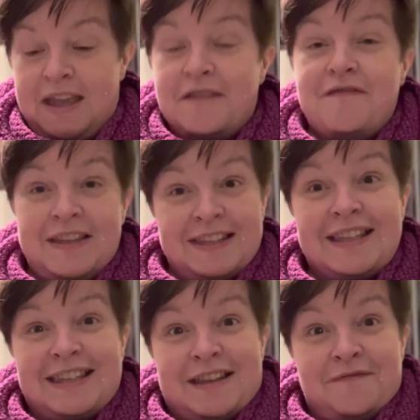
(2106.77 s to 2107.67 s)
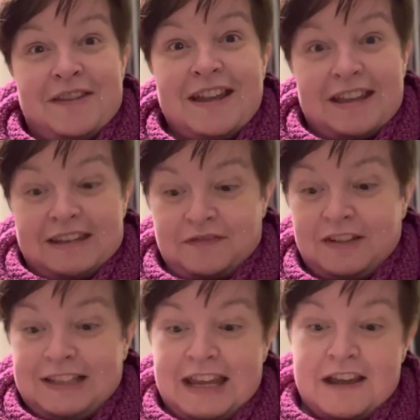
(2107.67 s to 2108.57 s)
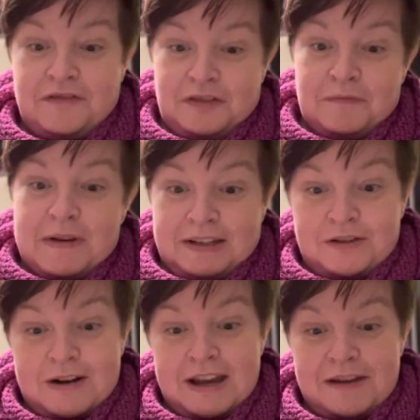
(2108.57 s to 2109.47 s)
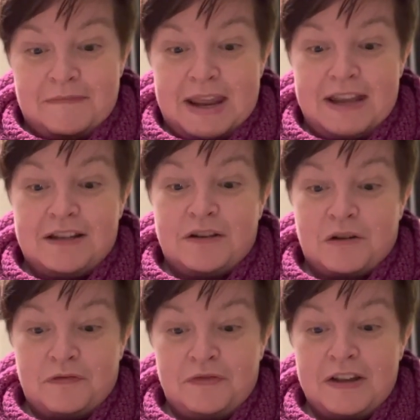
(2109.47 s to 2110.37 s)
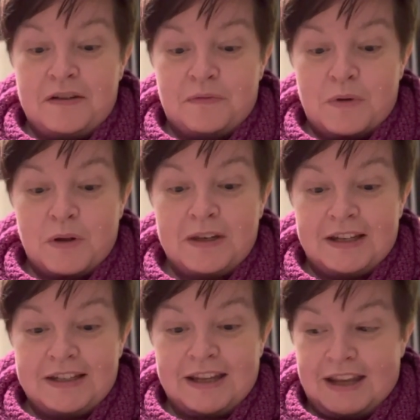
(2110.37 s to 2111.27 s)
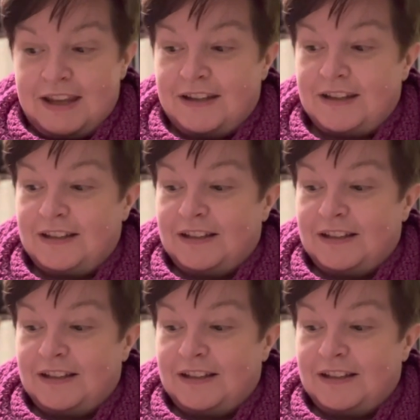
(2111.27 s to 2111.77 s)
this is something I definitely have to try and make. Coffee and walnut cake.